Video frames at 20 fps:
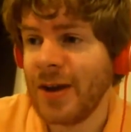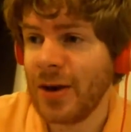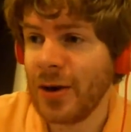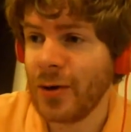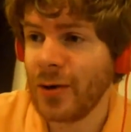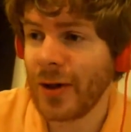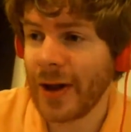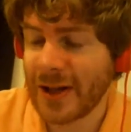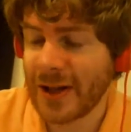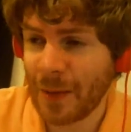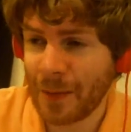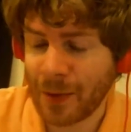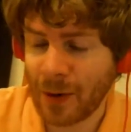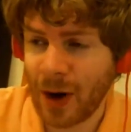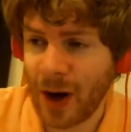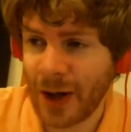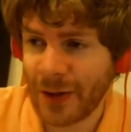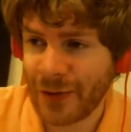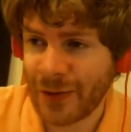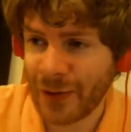he knew like
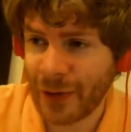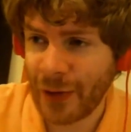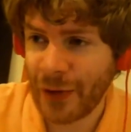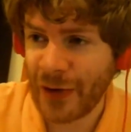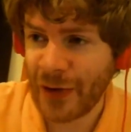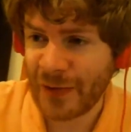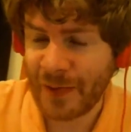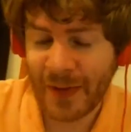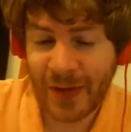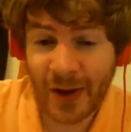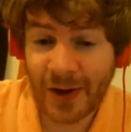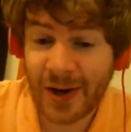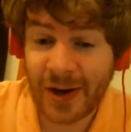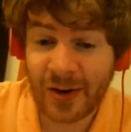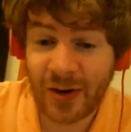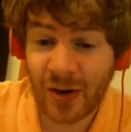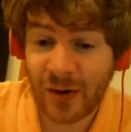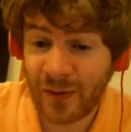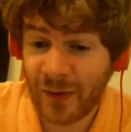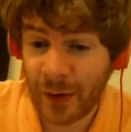the broad strokes, but
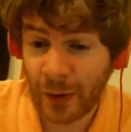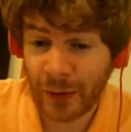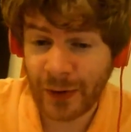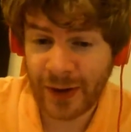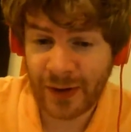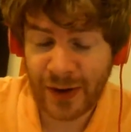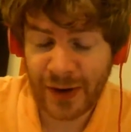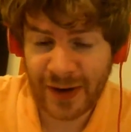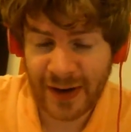then he just filled